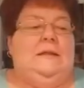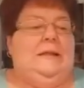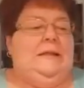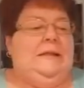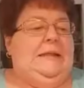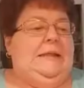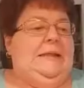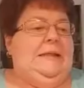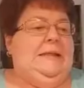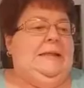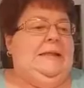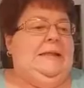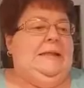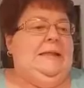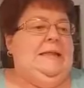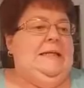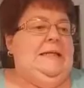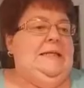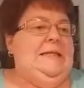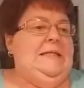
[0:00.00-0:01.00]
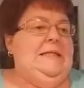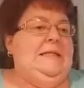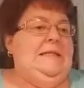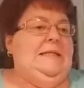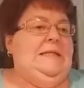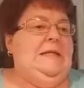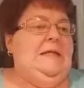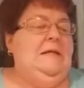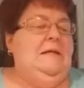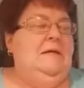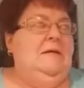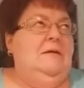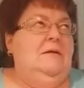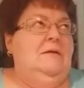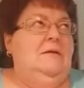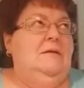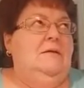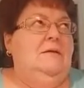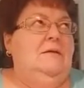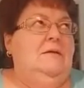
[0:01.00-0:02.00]
It is,
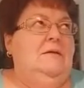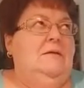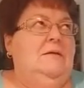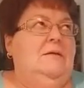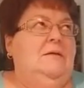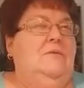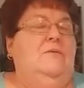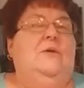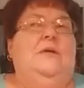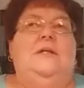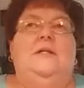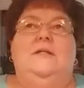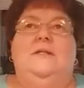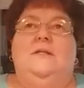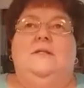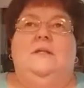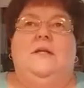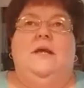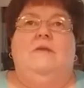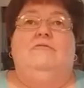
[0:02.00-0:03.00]
what is today?